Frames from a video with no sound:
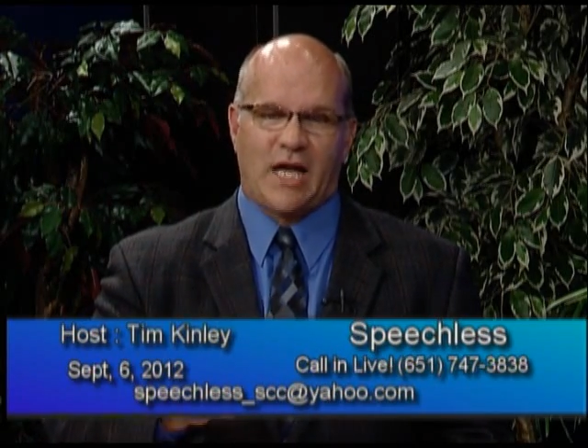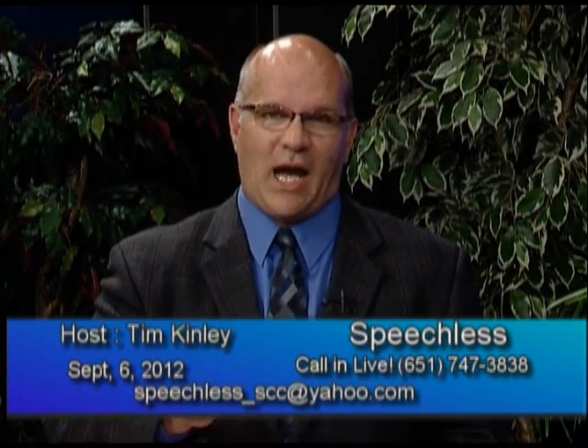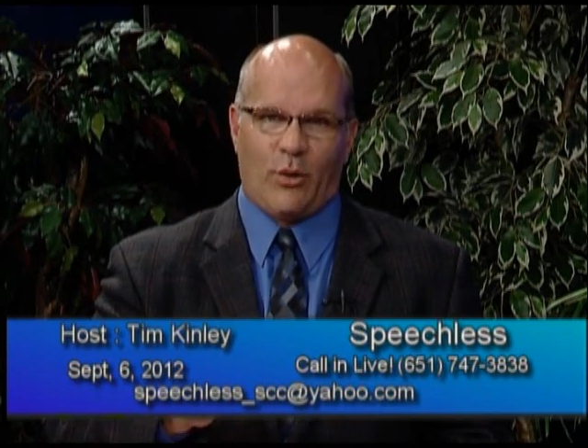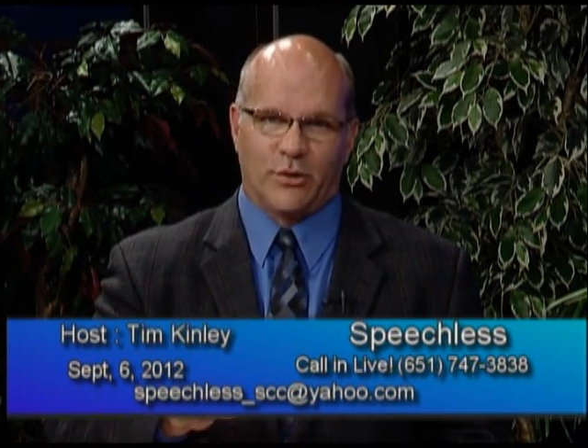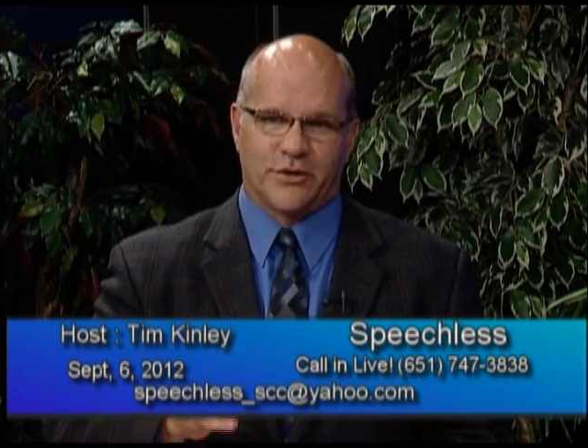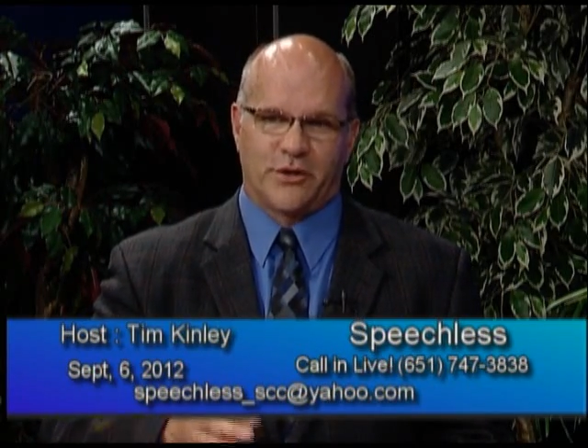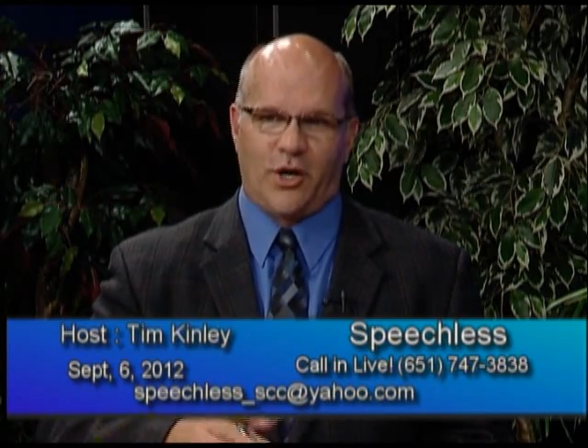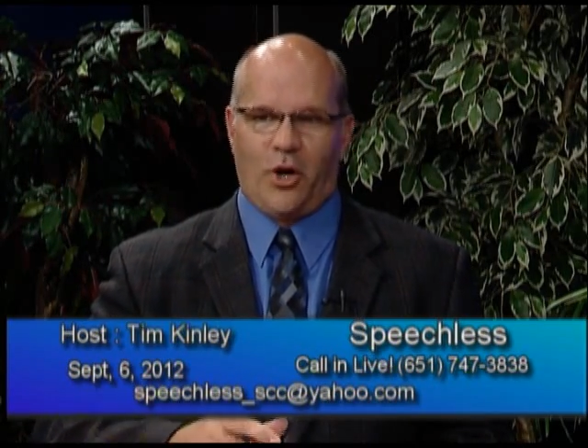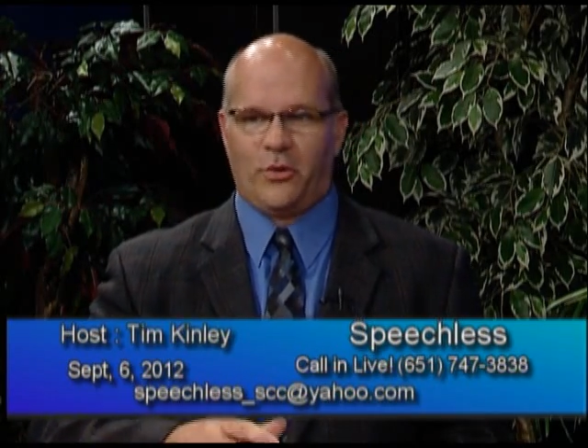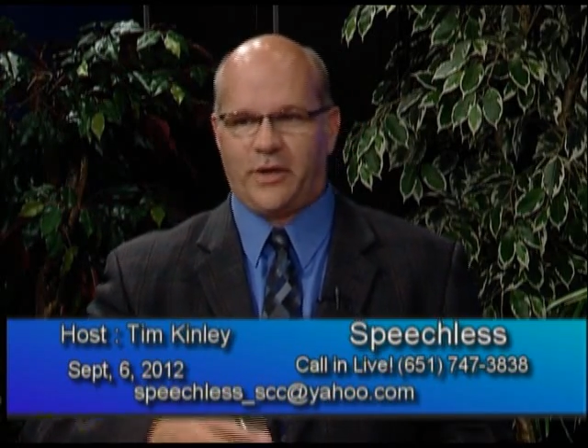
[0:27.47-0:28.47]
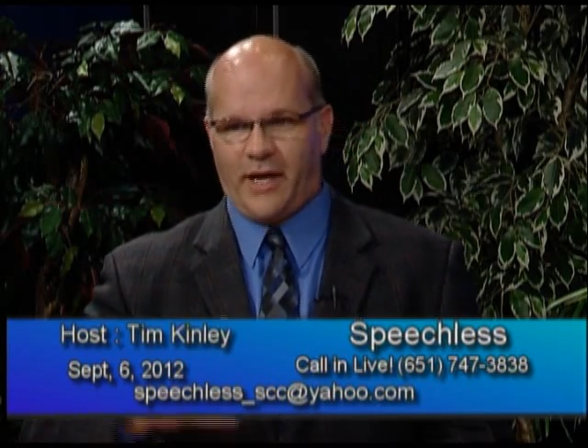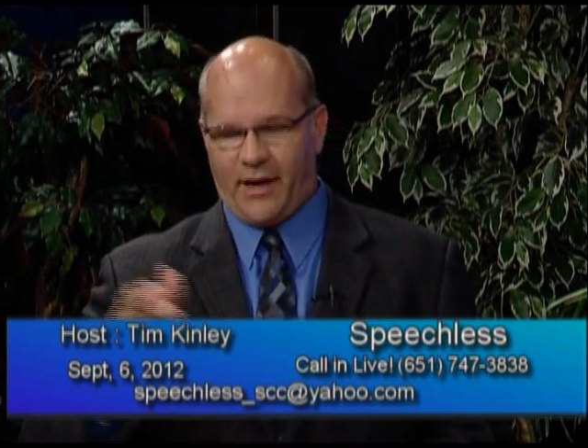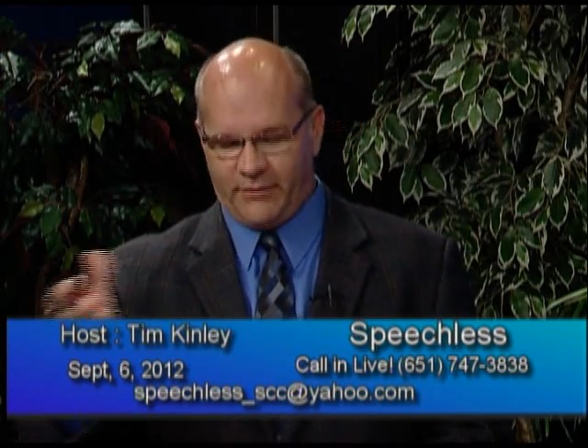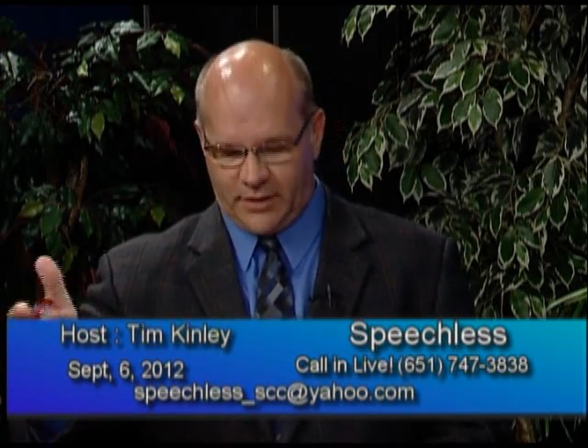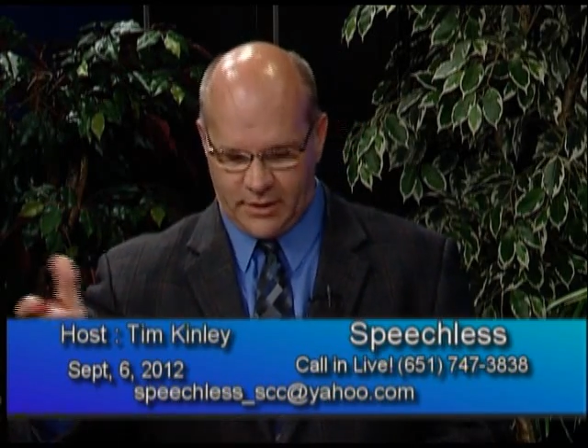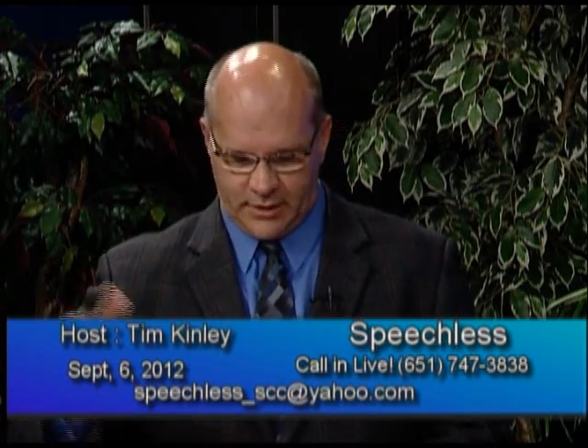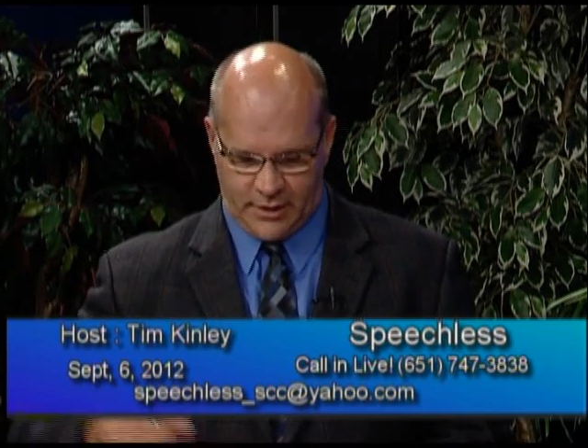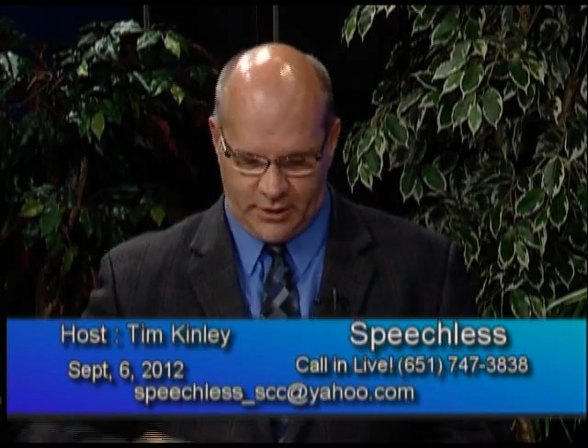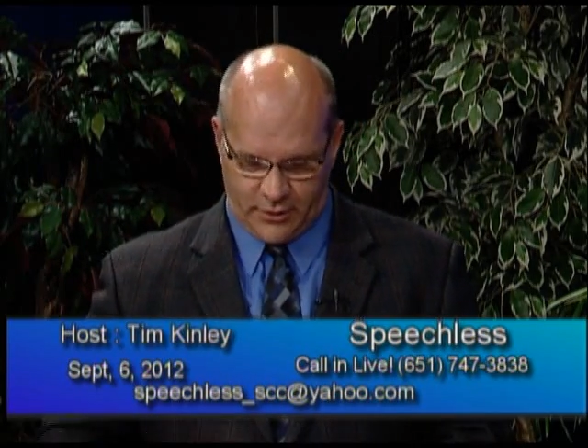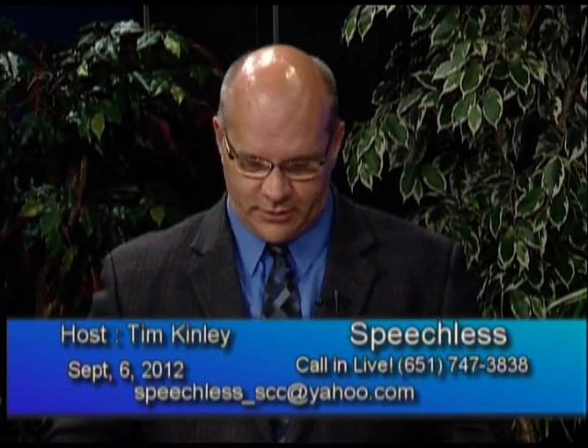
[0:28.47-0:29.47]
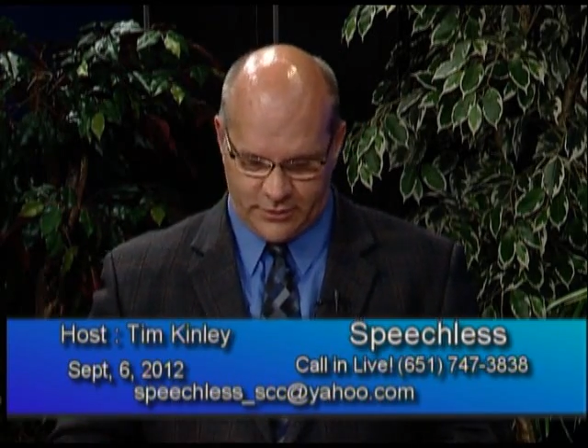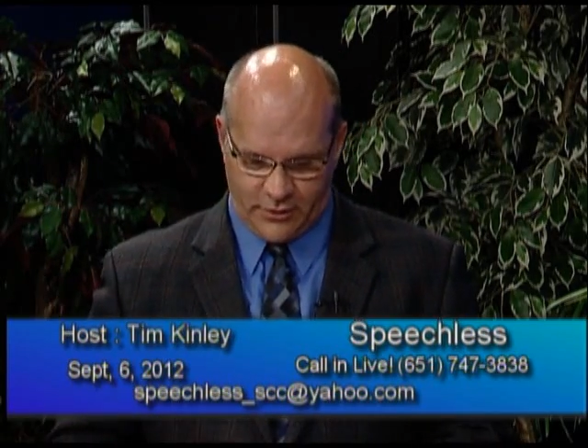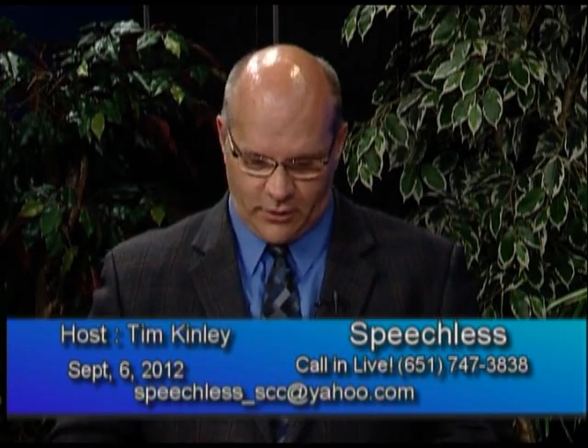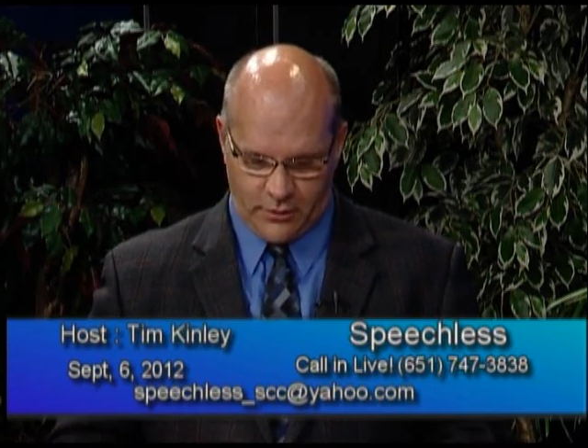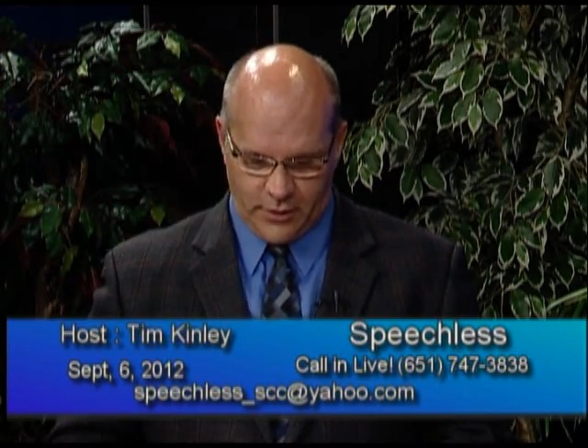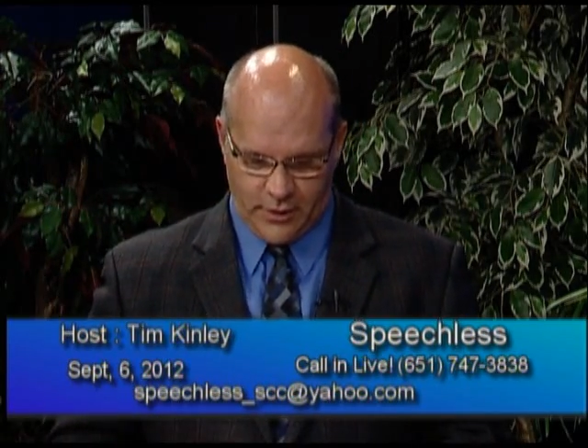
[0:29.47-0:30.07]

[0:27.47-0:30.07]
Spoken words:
hours ago and having it here, so